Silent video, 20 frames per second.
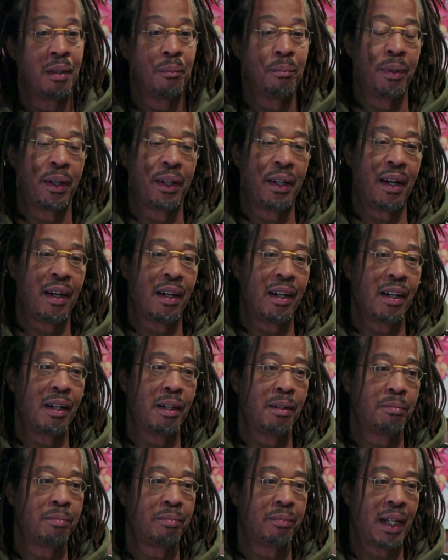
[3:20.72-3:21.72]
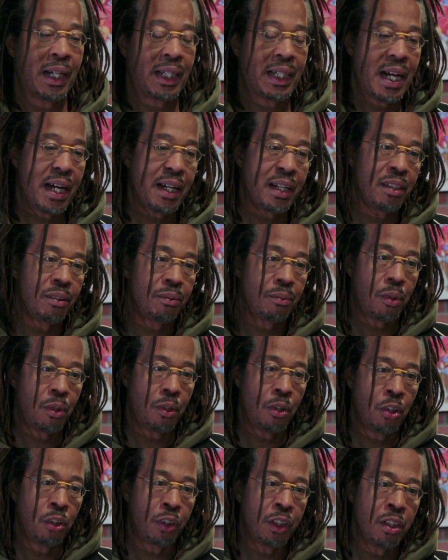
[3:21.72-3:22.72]
But I kind of
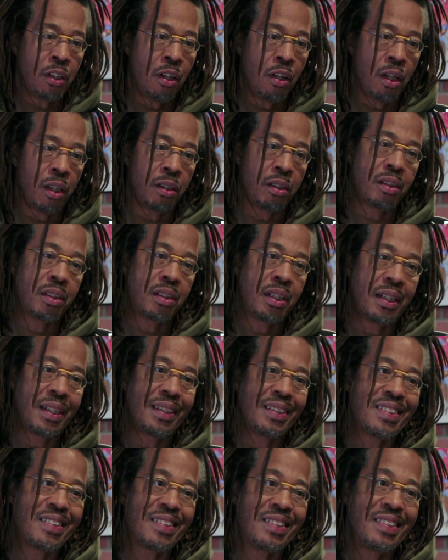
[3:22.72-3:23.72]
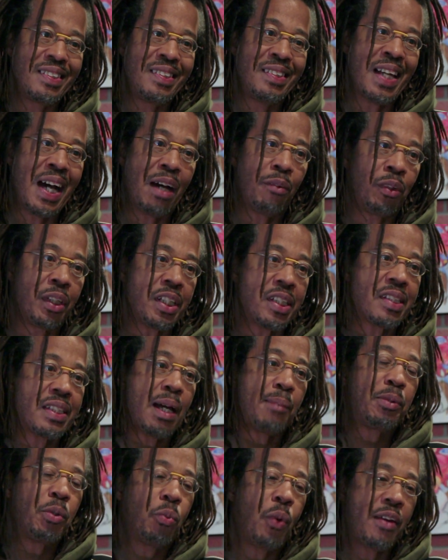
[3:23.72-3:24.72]
early on, not really
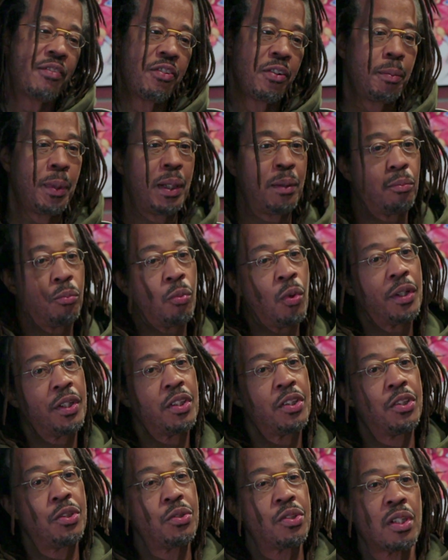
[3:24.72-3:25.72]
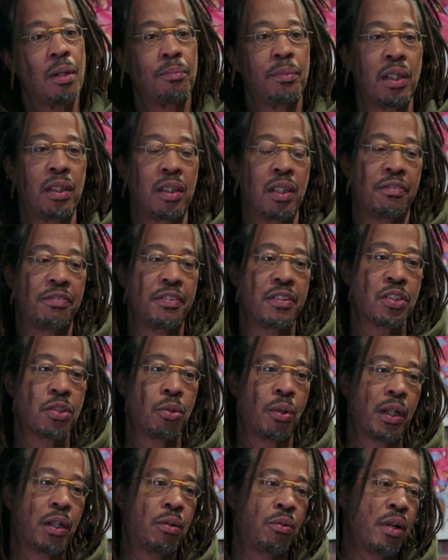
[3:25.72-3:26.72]
stepped away from it, wanted to do something different,
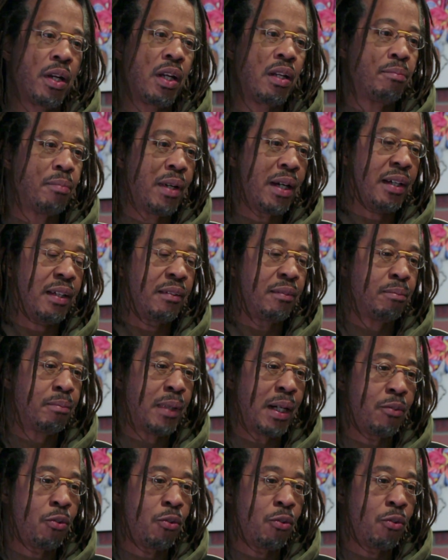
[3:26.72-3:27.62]
so I created my